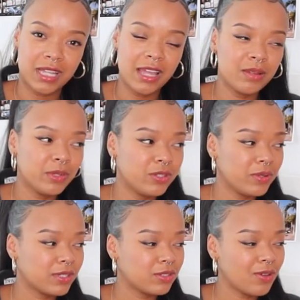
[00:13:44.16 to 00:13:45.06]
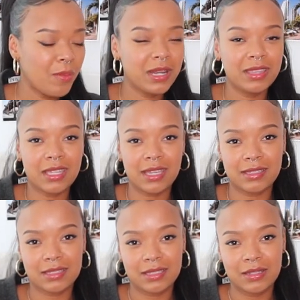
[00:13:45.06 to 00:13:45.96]
I could be doing so many
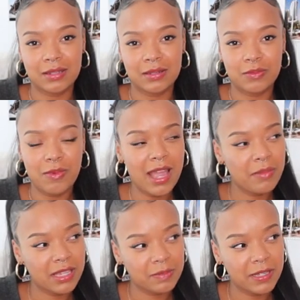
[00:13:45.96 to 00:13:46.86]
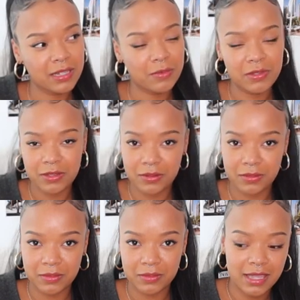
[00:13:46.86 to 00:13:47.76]
things. Why am I spending it with
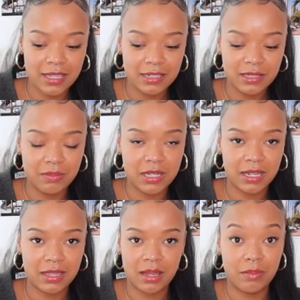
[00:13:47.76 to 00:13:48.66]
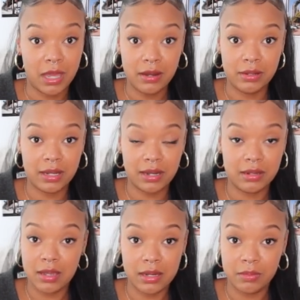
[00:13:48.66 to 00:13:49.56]
you? And that doesn't mean I think I'm better than
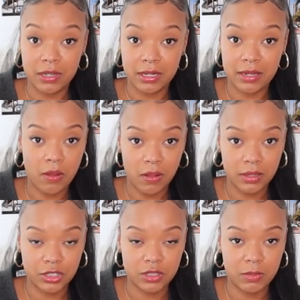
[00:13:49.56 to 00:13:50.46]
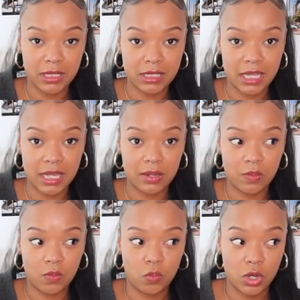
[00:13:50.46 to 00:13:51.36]
anybody at all. It just means that
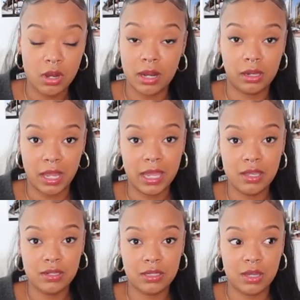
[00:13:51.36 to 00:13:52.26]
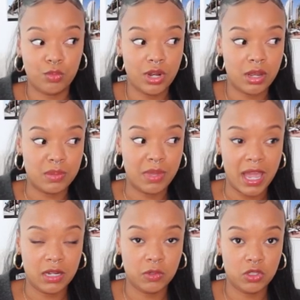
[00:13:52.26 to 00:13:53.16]
we're not aligned and we're not
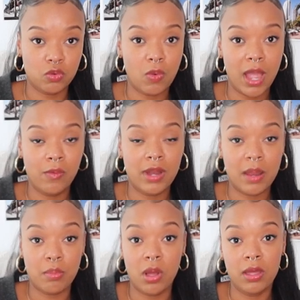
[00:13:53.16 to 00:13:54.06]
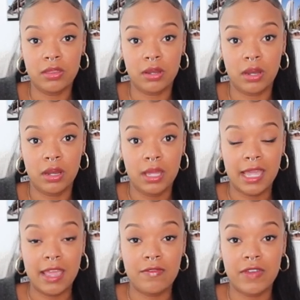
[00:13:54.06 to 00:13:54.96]
compatible so why would i bother
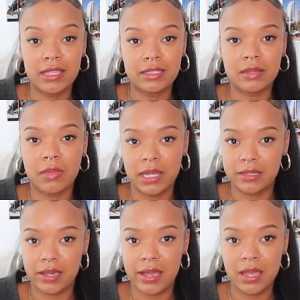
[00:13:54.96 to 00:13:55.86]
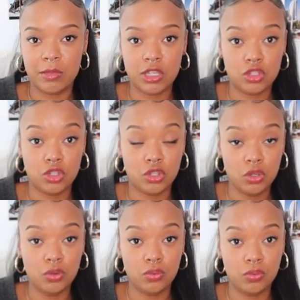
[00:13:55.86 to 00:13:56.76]
investing my time into
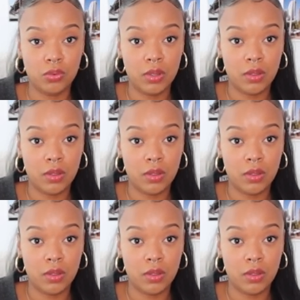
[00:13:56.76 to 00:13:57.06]
you